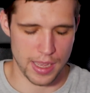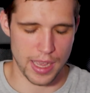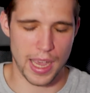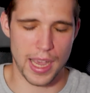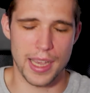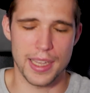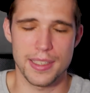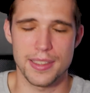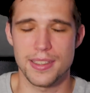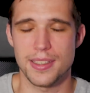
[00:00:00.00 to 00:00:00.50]

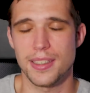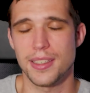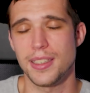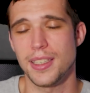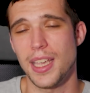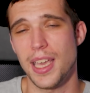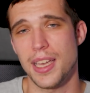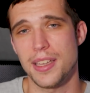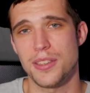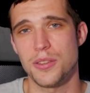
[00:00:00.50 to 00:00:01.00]
And
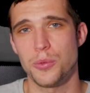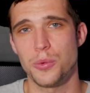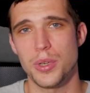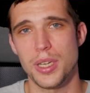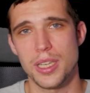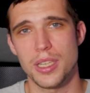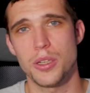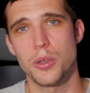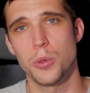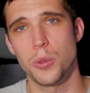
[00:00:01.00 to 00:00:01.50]
yeah, it's a
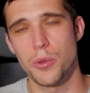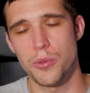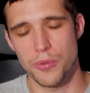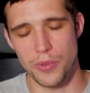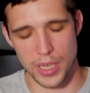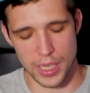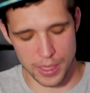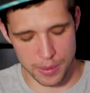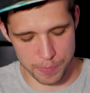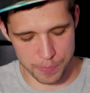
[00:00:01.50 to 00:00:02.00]
really cool
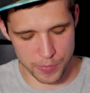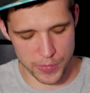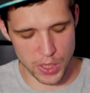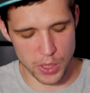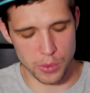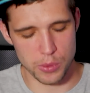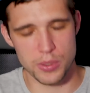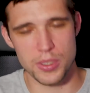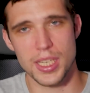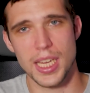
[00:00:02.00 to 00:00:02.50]
thing.
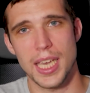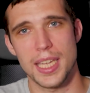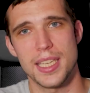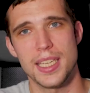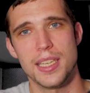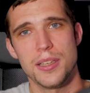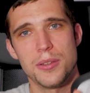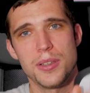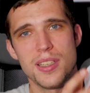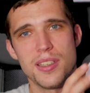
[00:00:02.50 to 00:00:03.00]
You also get
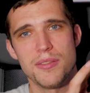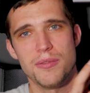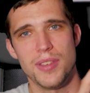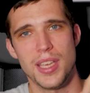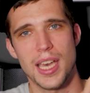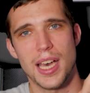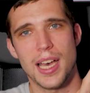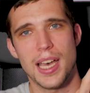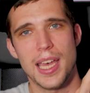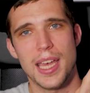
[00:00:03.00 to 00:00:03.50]
here this
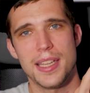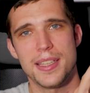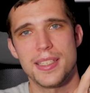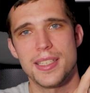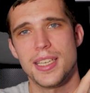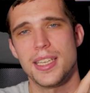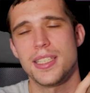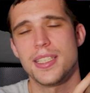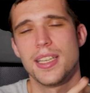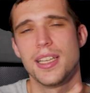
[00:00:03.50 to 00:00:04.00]
V R
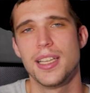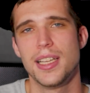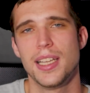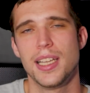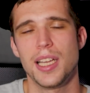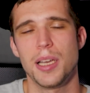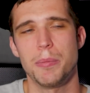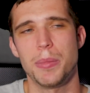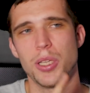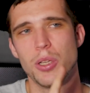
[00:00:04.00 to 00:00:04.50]
headset.
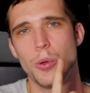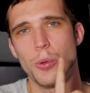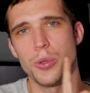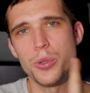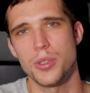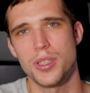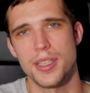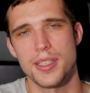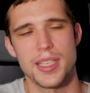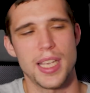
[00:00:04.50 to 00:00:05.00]
But
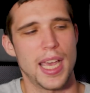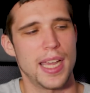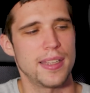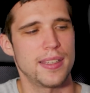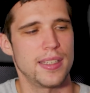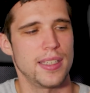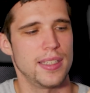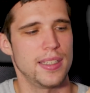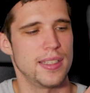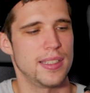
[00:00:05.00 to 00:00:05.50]
also this
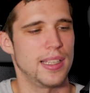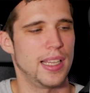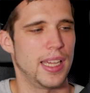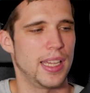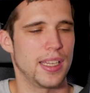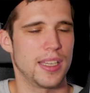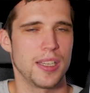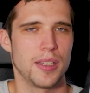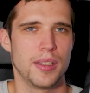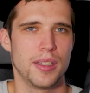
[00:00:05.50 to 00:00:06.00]
headset is
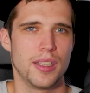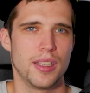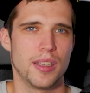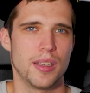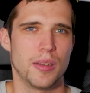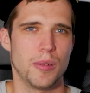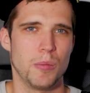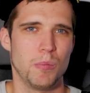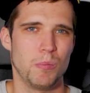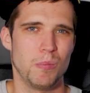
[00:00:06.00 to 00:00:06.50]
like
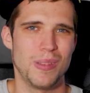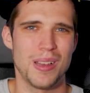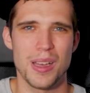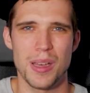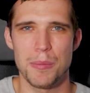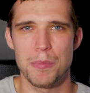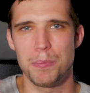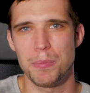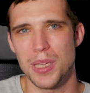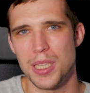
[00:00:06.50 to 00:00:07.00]
um,
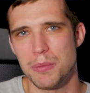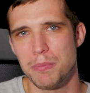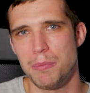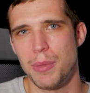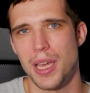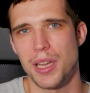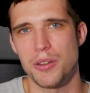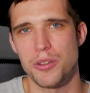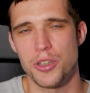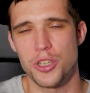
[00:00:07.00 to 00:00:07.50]
a bit
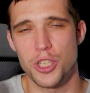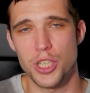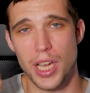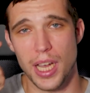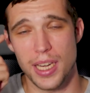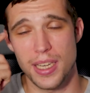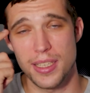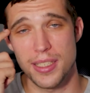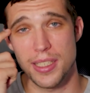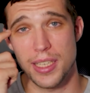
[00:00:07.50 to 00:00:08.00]
better
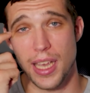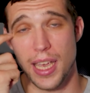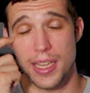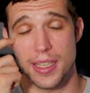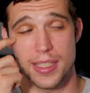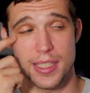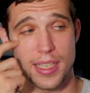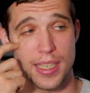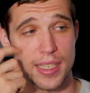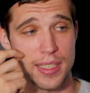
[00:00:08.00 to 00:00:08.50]
Chinese
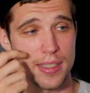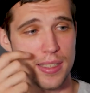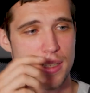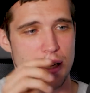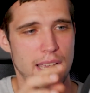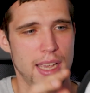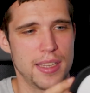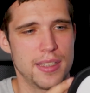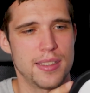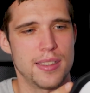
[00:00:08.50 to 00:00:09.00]
headset. It
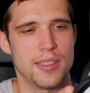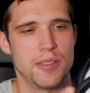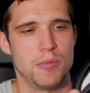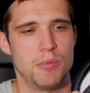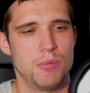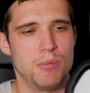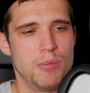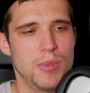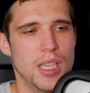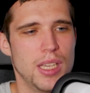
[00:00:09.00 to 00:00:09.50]
has
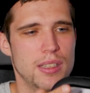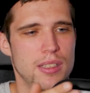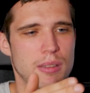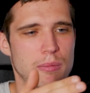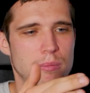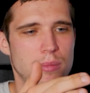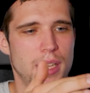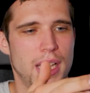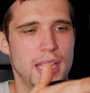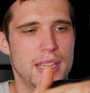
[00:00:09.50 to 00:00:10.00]
some, yeah,
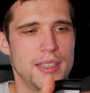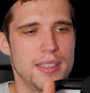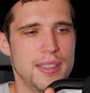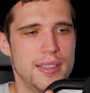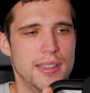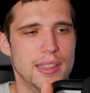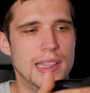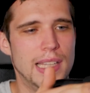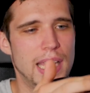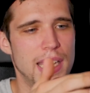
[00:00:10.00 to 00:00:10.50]
some
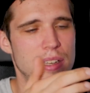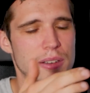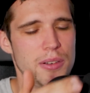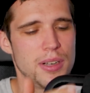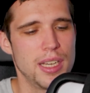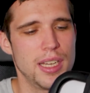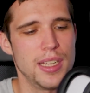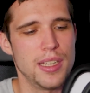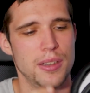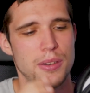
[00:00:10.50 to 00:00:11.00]
nice leather
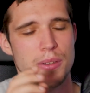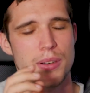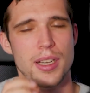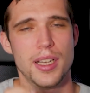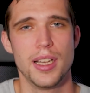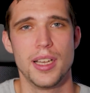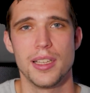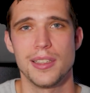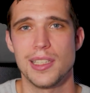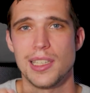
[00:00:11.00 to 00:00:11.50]
here.
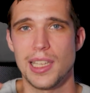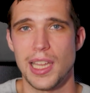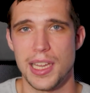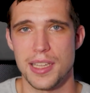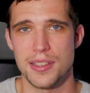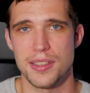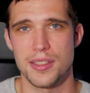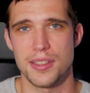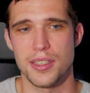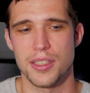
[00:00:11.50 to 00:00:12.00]
The
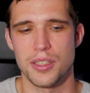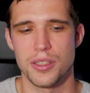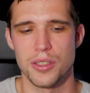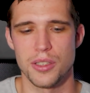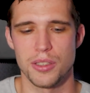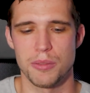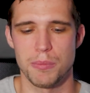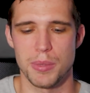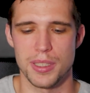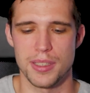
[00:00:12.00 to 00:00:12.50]
lenses are
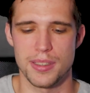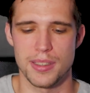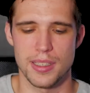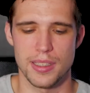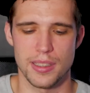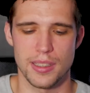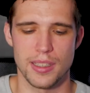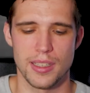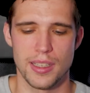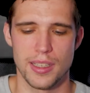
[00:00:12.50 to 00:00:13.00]
good, but
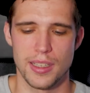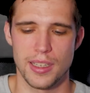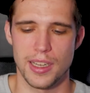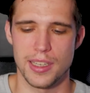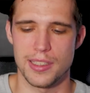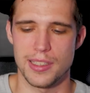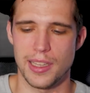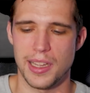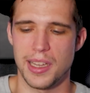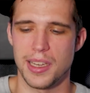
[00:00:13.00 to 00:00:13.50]
still
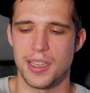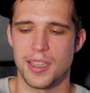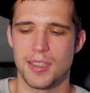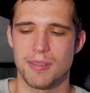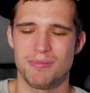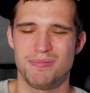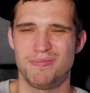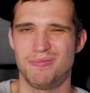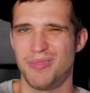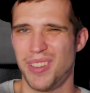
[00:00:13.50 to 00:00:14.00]
it's like
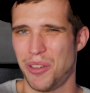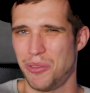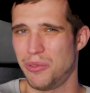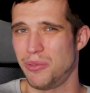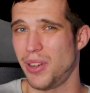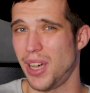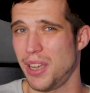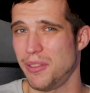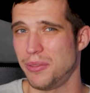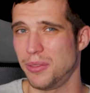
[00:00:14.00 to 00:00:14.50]
a
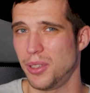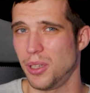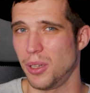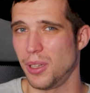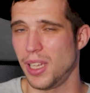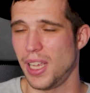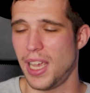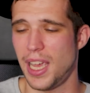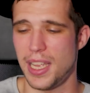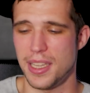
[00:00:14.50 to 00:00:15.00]
five
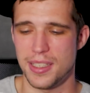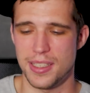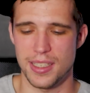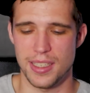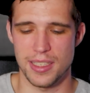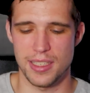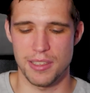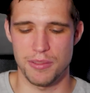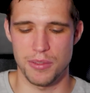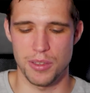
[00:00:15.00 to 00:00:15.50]
dollar
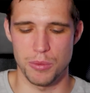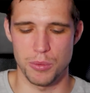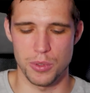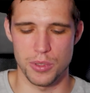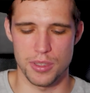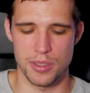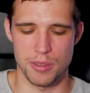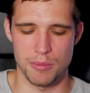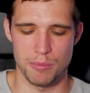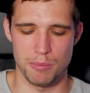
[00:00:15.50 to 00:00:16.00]
headset if you
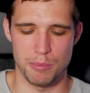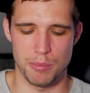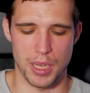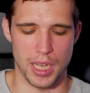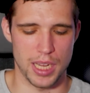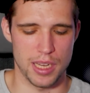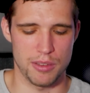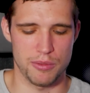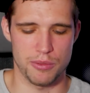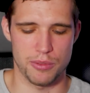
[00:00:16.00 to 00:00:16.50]
would um, buy
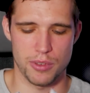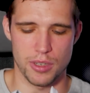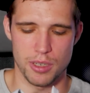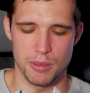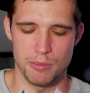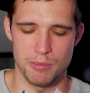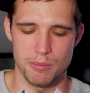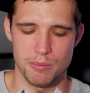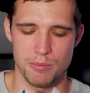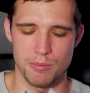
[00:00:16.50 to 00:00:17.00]
it
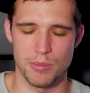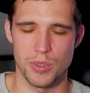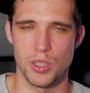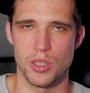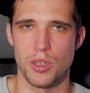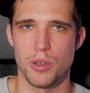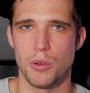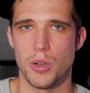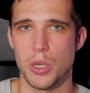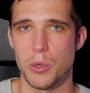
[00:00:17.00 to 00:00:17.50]
from, you
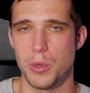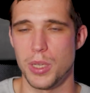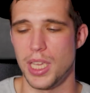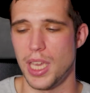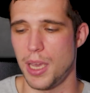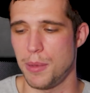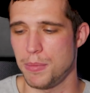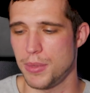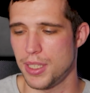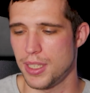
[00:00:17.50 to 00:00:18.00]
know, O E
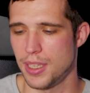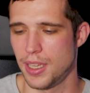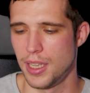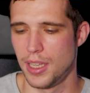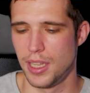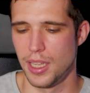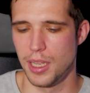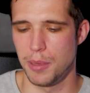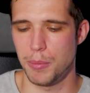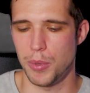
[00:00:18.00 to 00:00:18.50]
Ms.
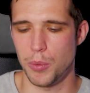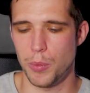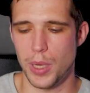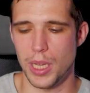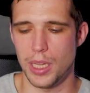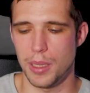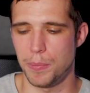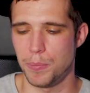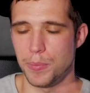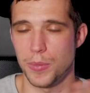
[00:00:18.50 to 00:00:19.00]
But
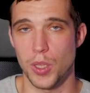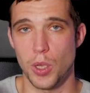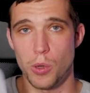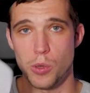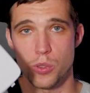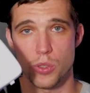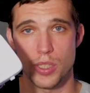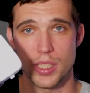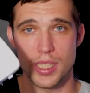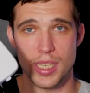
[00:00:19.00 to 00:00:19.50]
well,
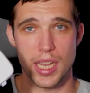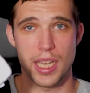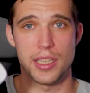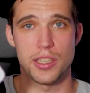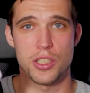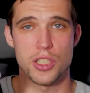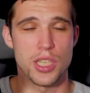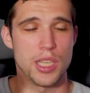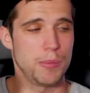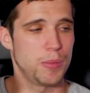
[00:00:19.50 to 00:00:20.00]
also it's kind
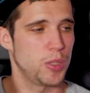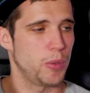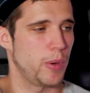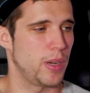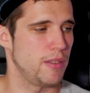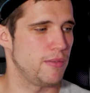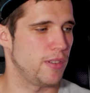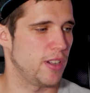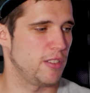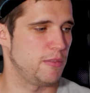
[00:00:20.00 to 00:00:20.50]
of cheap,
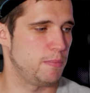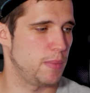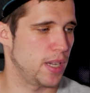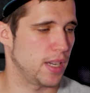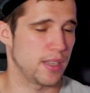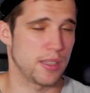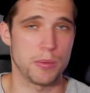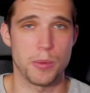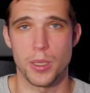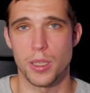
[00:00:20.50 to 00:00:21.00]
twenty-five
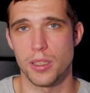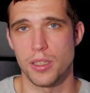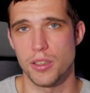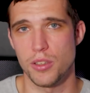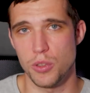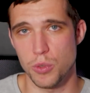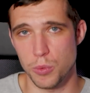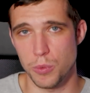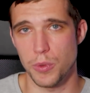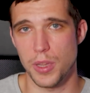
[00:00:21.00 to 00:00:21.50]
bucks, while the
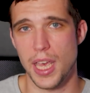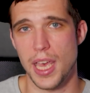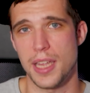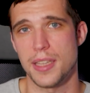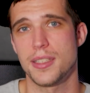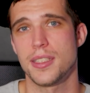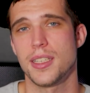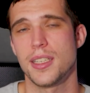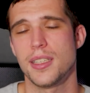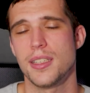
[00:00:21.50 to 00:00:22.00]
Noon
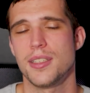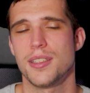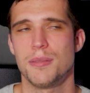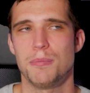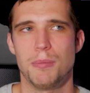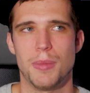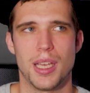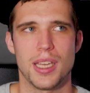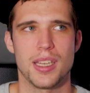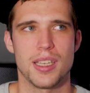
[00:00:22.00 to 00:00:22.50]
headset is in
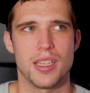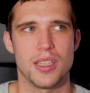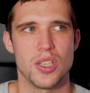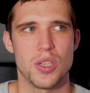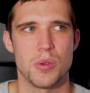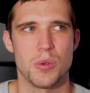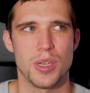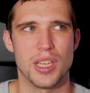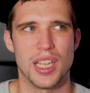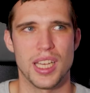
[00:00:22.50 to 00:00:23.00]
my
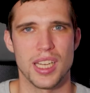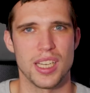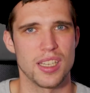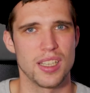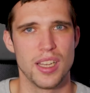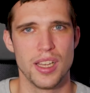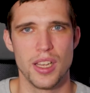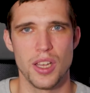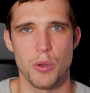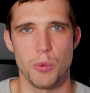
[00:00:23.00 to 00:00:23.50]
country like
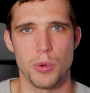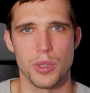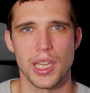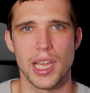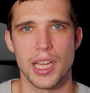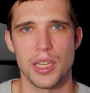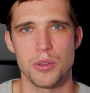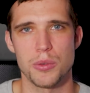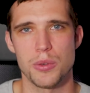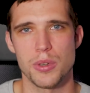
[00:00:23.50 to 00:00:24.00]
one
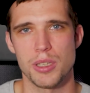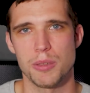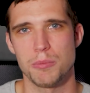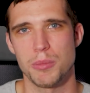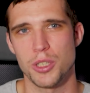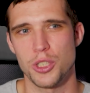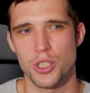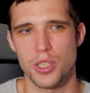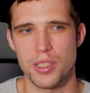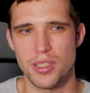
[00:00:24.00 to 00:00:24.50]
hundred.
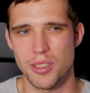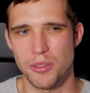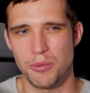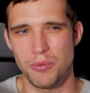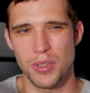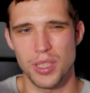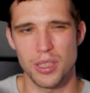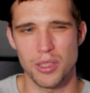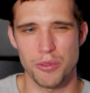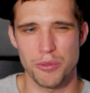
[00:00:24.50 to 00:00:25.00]
But just to
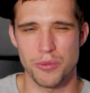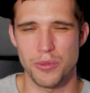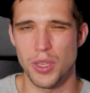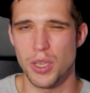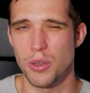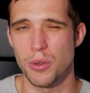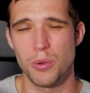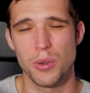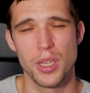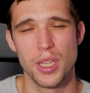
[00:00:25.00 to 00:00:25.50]
feel the
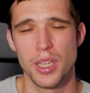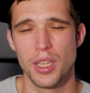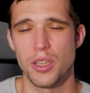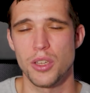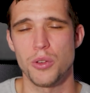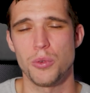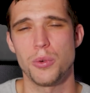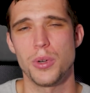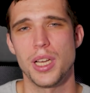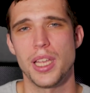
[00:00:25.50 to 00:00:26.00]
view,
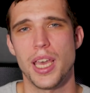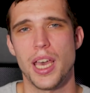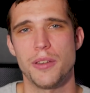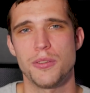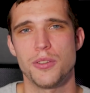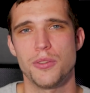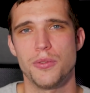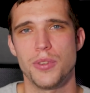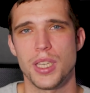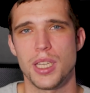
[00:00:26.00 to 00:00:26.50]
you really have
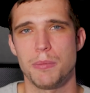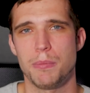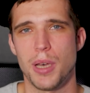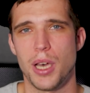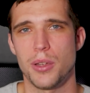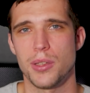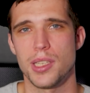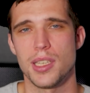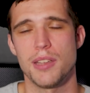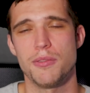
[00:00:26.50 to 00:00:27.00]
to think
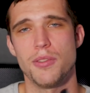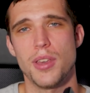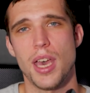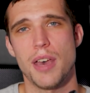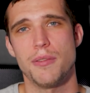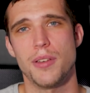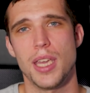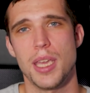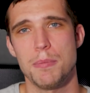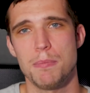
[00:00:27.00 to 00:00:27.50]
about it. If you
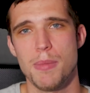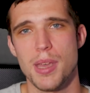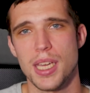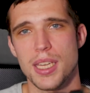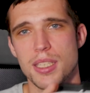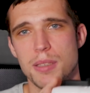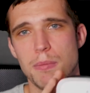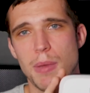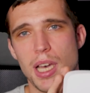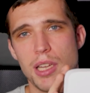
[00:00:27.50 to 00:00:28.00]
have a big
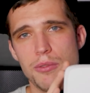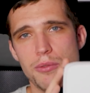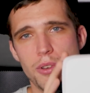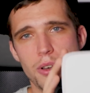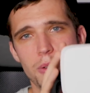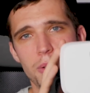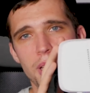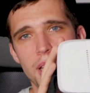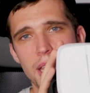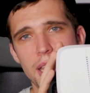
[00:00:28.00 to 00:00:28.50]

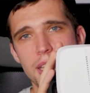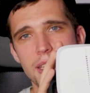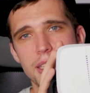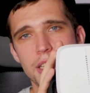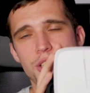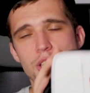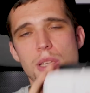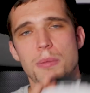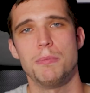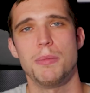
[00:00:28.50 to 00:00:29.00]
smartphone,
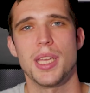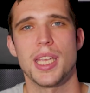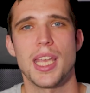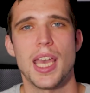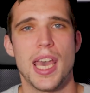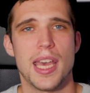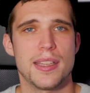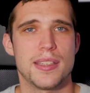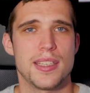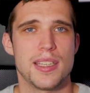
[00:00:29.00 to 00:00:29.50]
such a big
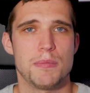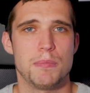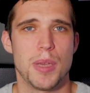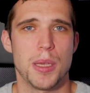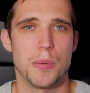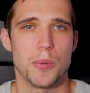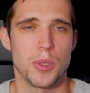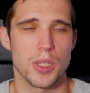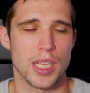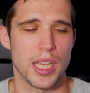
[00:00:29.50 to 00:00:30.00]
headset
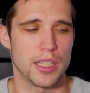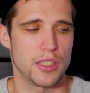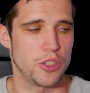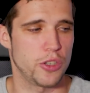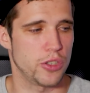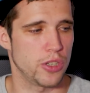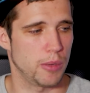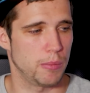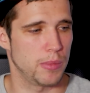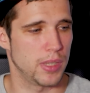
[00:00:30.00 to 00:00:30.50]
maybe will get the
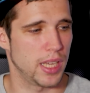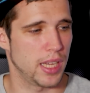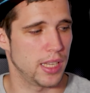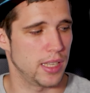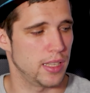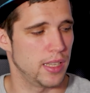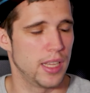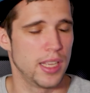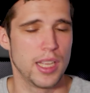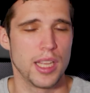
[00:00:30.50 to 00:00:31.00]
job
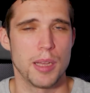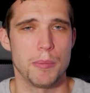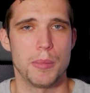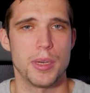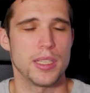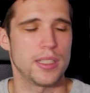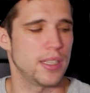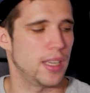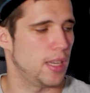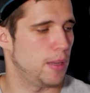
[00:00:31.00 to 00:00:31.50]
done.
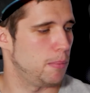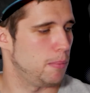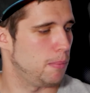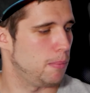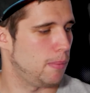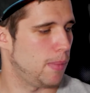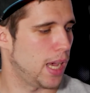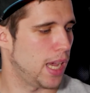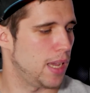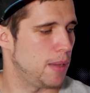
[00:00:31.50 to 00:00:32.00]
But
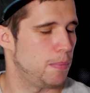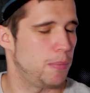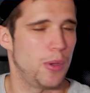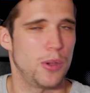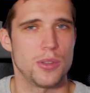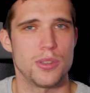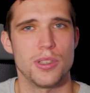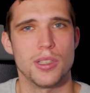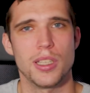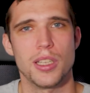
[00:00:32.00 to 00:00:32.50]
um, I
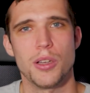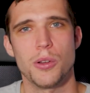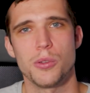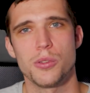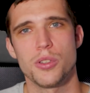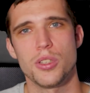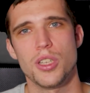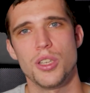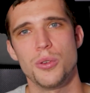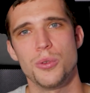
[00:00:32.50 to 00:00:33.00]
personally
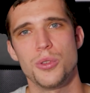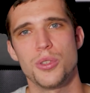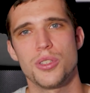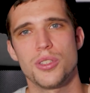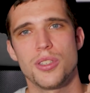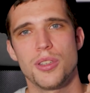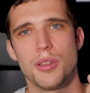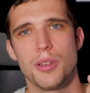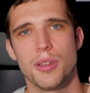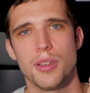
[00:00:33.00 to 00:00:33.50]
also
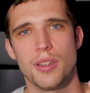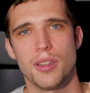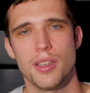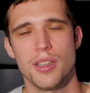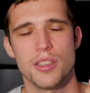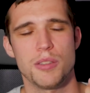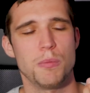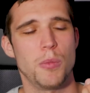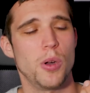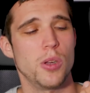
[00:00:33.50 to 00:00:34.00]
used
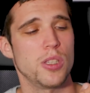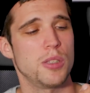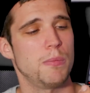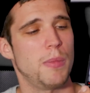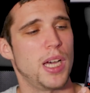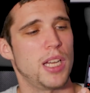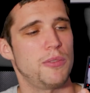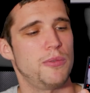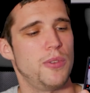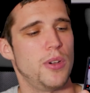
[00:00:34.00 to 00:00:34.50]
a small
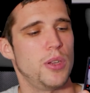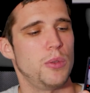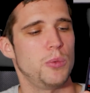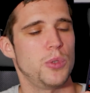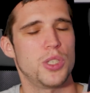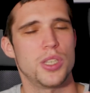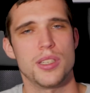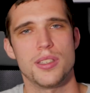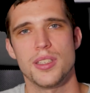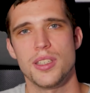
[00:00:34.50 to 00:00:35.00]
smartphone,
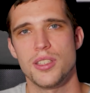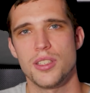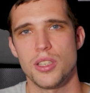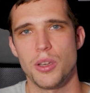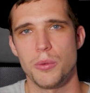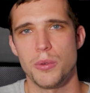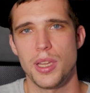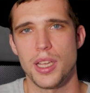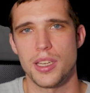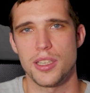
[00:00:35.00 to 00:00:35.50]
which is the
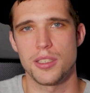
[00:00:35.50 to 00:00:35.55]
Sony